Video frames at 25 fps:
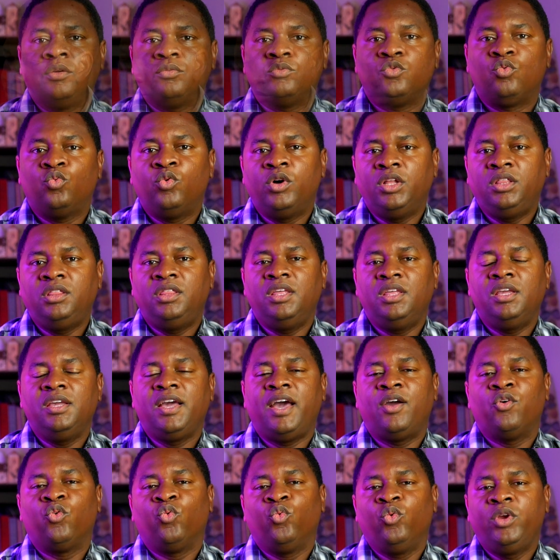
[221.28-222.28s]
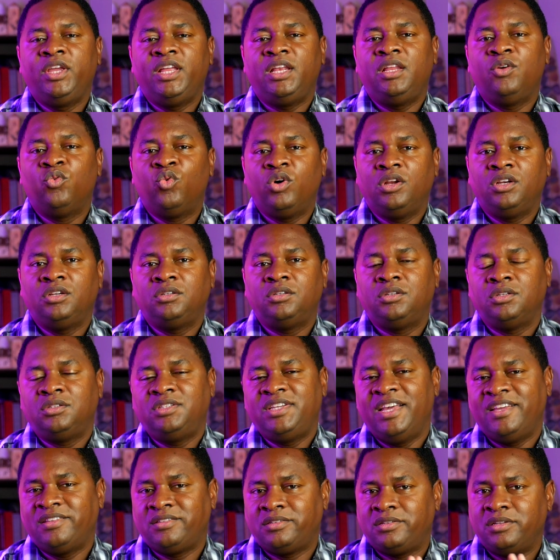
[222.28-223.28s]
One thing I really wanted to
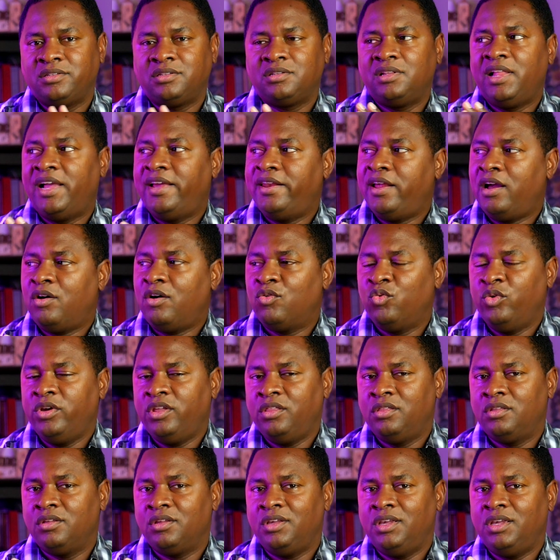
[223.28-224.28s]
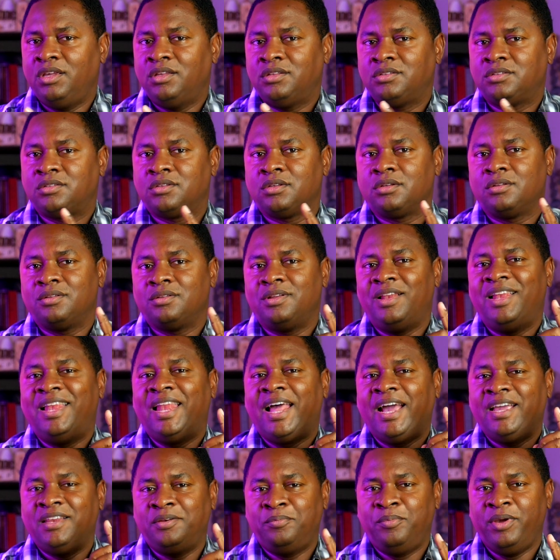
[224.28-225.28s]
test this light out with is
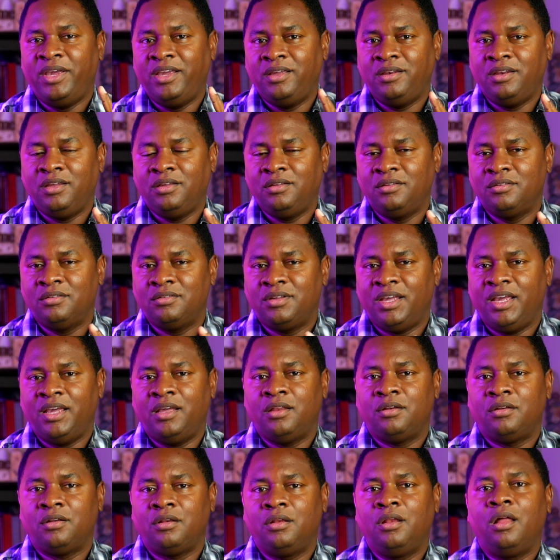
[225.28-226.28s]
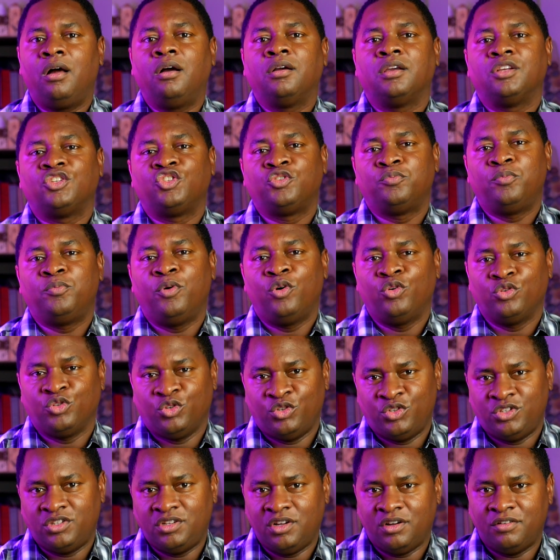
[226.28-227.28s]
light painting and long exposure
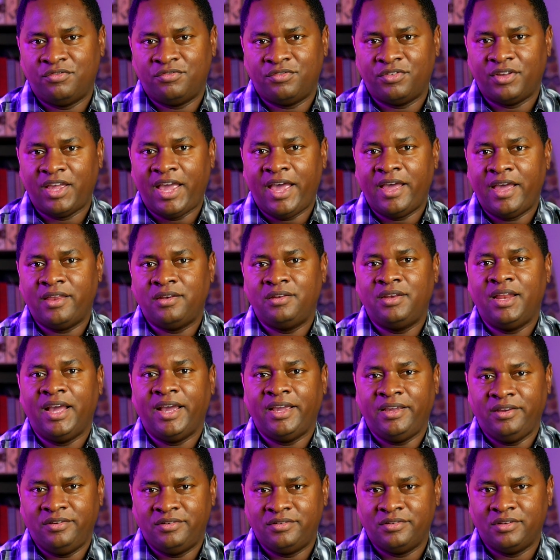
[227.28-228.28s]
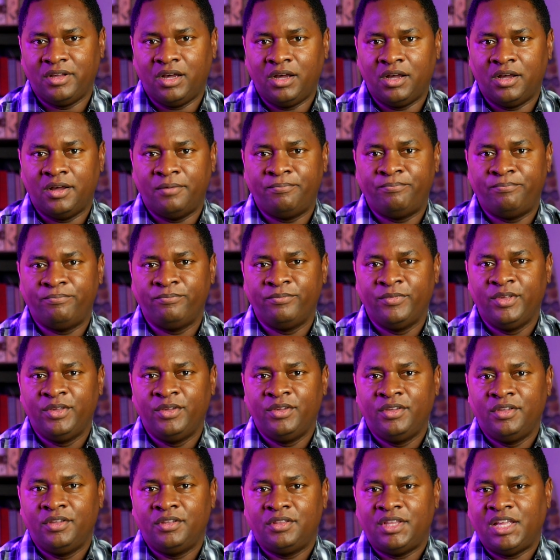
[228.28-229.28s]
stuff at night.
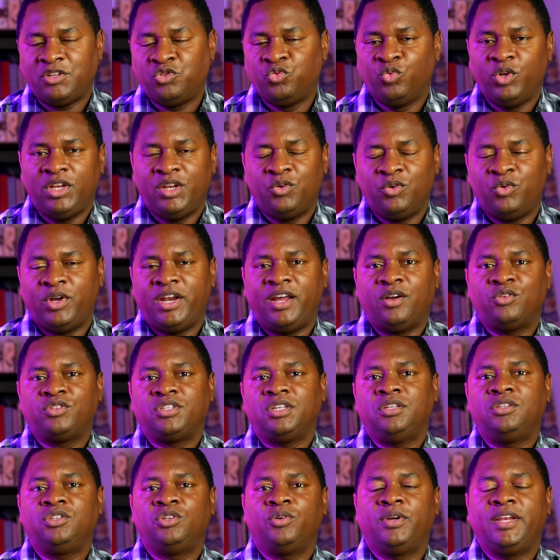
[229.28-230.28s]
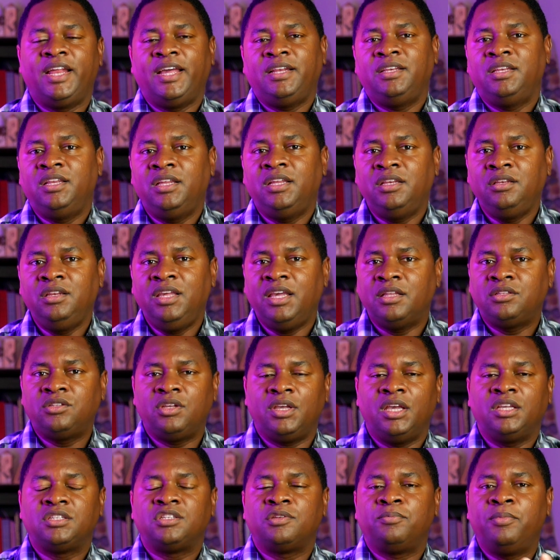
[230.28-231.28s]
That's really what I was into, and I didn't get
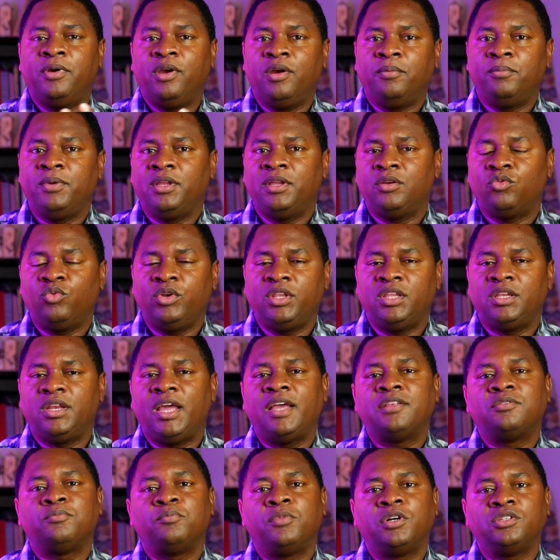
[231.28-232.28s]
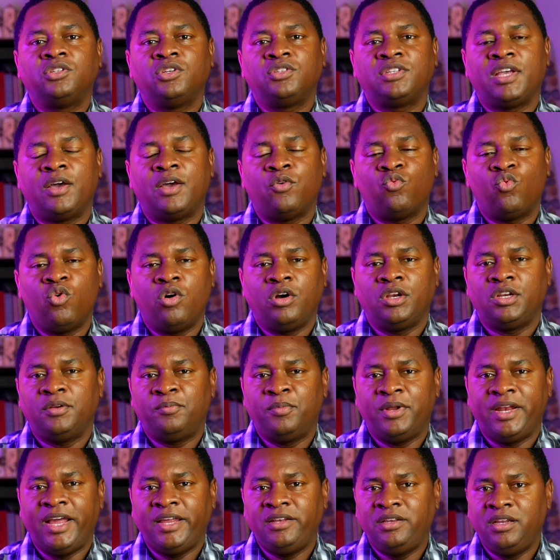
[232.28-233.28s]
to experiment with it as much as I wanted,
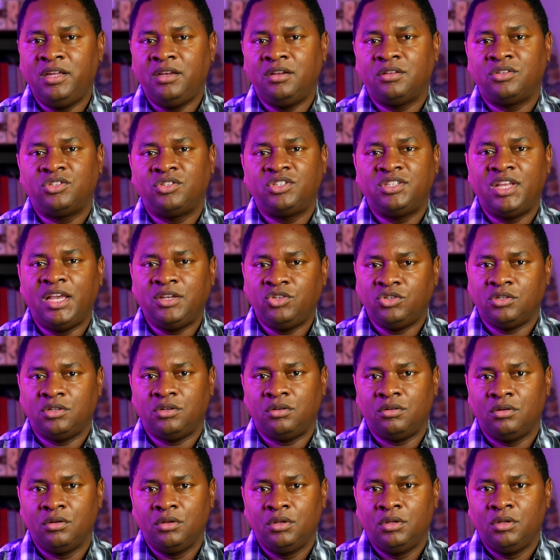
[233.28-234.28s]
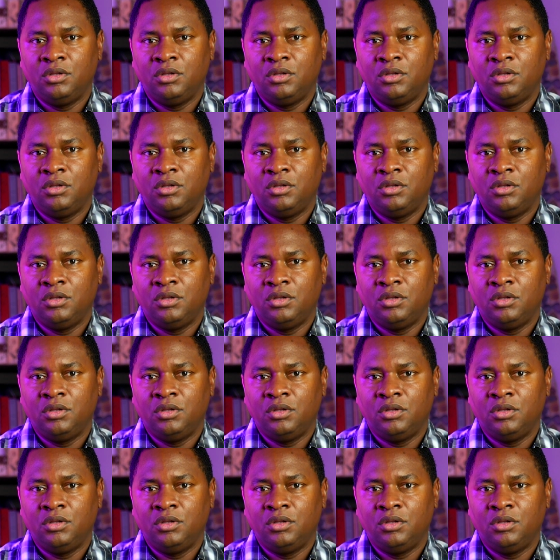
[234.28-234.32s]
but I did a session,